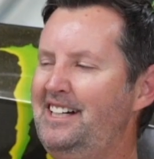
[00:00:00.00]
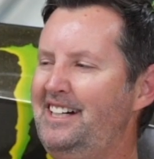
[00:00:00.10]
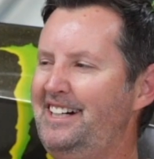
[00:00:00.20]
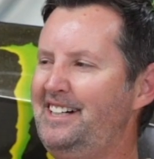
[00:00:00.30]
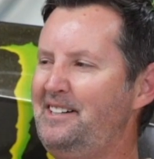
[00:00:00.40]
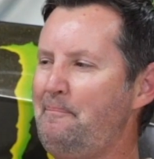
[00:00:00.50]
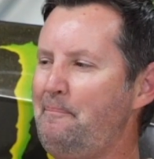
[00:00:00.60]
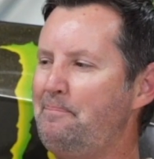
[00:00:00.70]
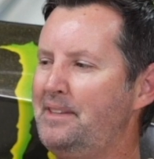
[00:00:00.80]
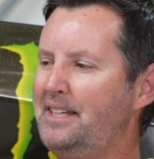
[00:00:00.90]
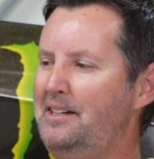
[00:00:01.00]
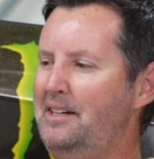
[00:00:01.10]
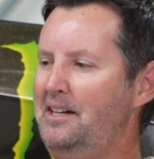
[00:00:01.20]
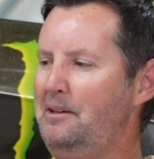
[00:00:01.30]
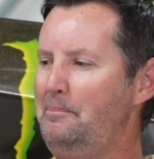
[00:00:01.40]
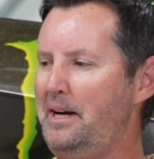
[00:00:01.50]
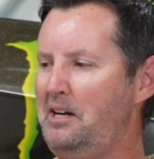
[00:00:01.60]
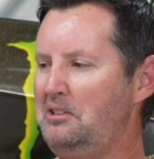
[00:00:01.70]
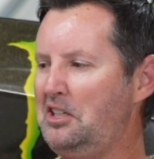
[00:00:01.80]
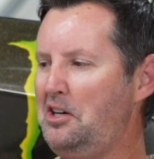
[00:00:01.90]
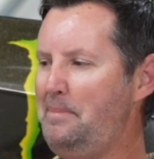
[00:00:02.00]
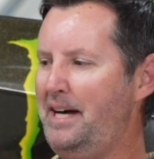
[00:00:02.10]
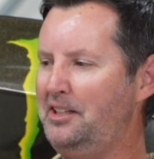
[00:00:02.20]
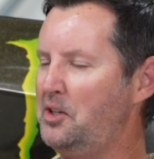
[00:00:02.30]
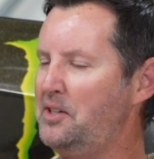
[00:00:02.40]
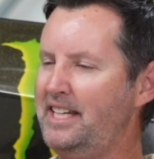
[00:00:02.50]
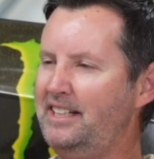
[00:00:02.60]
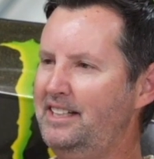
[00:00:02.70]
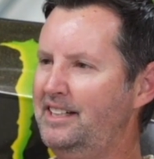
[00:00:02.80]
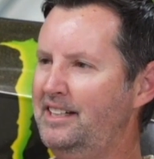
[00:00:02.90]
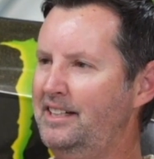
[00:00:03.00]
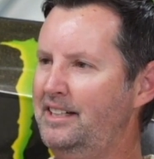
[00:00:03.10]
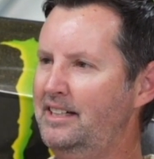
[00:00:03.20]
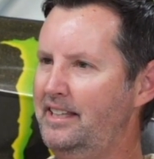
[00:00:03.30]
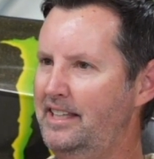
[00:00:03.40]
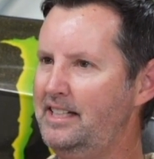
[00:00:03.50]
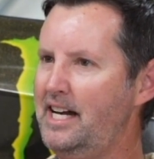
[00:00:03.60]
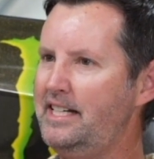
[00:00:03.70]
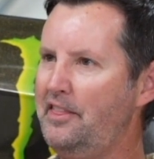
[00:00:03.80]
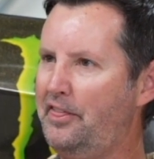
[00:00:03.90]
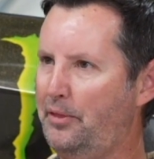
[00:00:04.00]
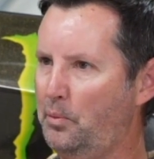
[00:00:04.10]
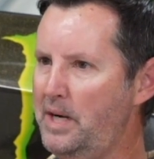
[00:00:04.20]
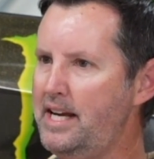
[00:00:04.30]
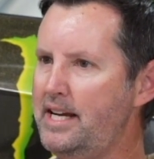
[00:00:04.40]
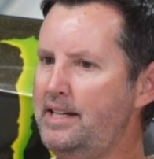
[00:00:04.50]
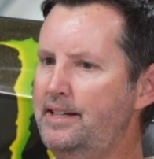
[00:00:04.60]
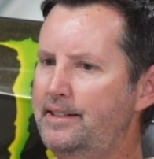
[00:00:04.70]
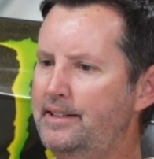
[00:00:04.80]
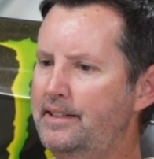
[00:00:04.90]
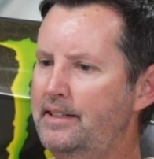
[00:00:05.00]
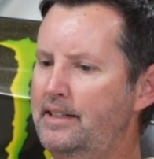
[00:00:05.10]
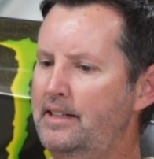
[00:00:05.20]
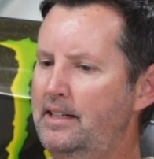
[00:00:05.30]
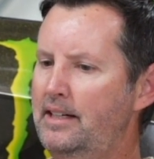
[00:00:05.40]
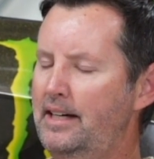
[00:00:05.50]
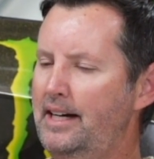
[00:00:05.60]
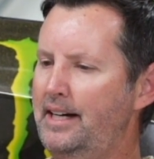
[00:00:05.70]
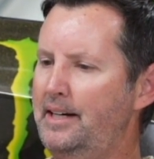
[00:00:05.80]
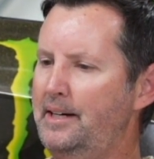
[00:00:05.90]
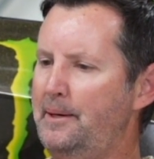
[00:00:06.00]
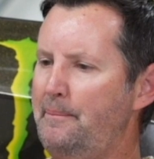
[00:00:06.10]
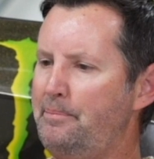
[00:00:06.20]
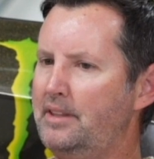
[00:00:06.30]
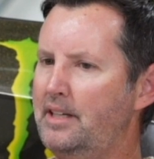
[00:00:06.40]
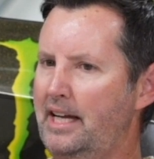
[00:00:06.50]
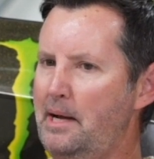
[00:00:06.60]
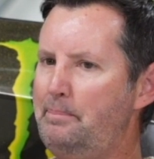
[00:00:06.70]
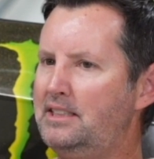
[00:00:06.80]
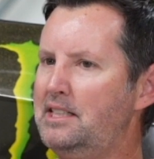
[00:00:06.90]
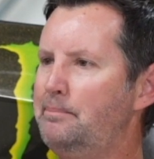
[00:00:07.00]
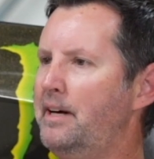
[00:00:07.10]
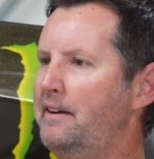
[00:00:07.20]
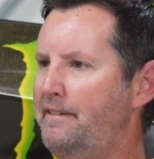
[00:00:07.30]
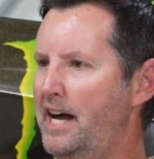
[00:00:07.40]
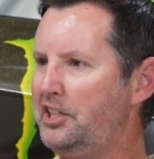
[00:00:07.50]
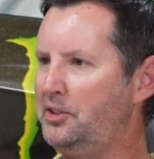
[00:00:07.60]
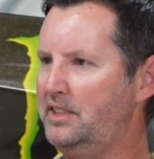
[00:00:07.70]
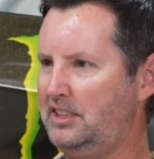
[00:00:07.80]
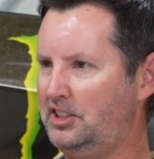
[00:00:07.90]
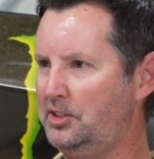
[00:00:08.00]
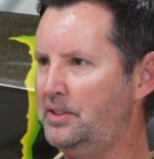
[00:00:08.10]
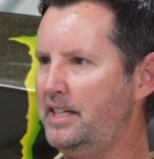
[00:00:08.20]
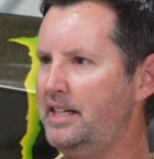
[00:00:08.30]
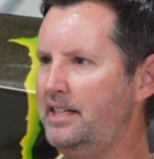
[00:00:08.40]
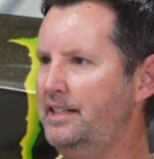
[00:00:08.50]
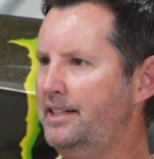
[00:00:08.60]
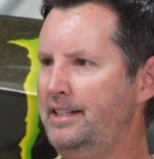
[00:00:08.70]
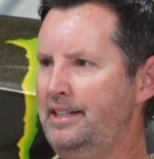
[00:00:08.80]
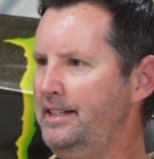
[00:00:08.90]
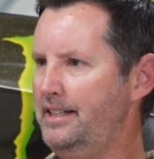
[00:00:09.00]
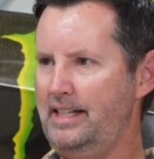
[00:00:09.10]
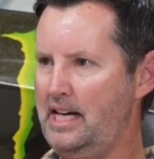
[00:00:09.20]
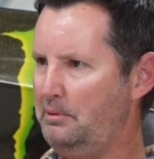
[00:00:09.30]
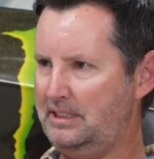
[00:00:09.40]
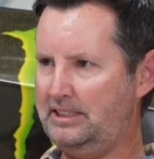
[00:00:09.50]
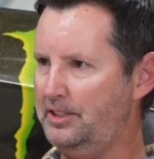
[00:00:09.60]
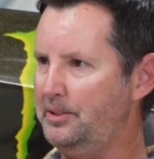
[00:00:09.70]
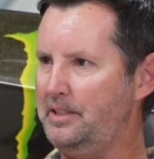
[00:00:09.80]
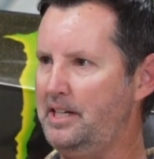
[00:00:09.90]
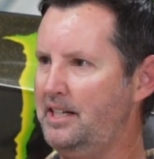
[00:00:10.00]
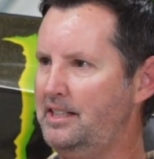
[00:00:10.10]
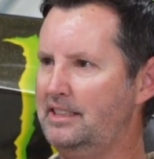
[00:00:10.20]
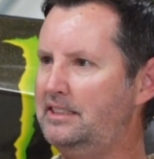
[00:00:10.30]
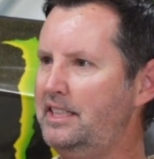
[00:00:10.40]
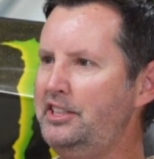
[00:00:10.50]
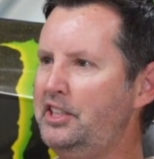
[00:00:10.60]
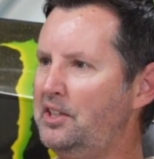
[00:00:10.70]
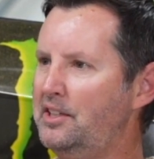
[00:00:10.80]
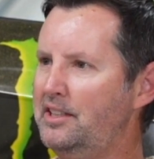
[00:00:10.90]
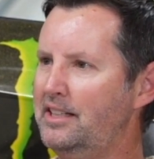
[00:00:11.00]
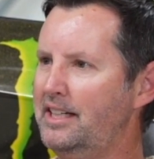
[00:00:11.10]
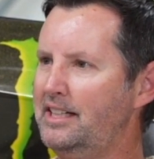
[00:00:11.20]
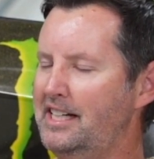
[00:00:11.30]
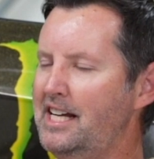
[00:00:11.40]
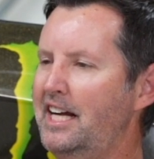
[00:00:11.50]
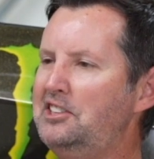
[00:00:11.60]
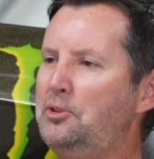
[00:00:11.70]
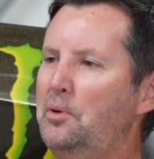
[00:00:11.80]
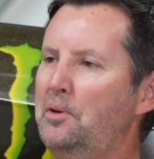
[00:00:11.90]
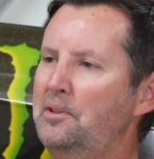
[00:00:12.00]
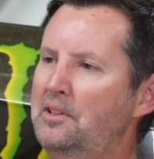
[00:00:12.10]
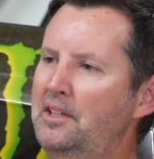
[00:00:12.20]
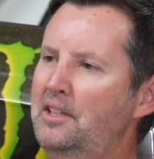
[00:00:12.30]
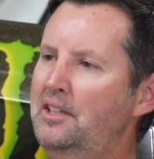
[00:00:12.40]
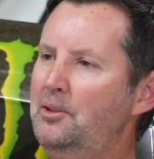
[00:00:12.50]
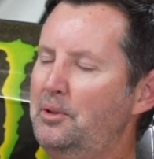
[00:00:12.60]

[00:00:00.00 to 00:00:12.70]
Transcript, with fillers: Um, but it was all about learning. The 93 um, I got picked up by a factory Suzuki, mm-hmm. and I was still uh, a senior in, in high school, mm-hmm.